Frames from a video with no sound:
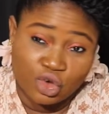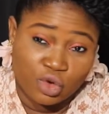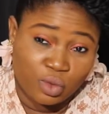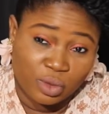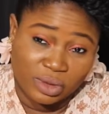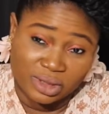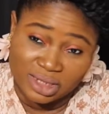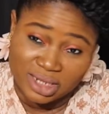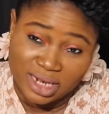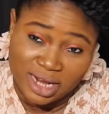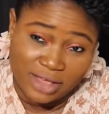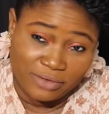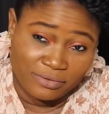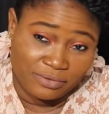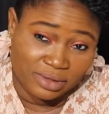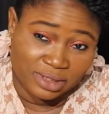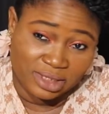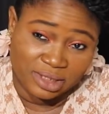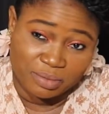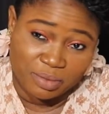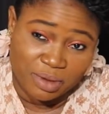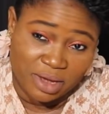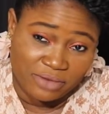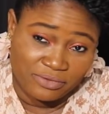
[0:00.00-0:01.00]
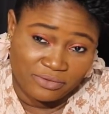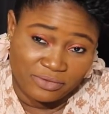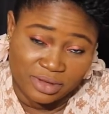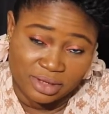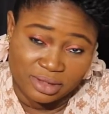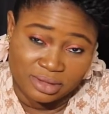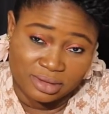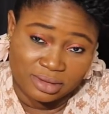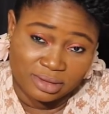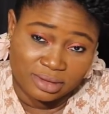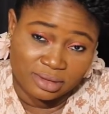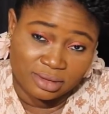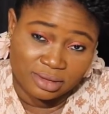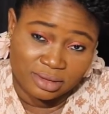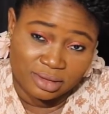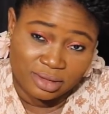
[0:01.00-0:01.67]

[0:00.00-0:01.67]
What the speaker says: one's life is perfect.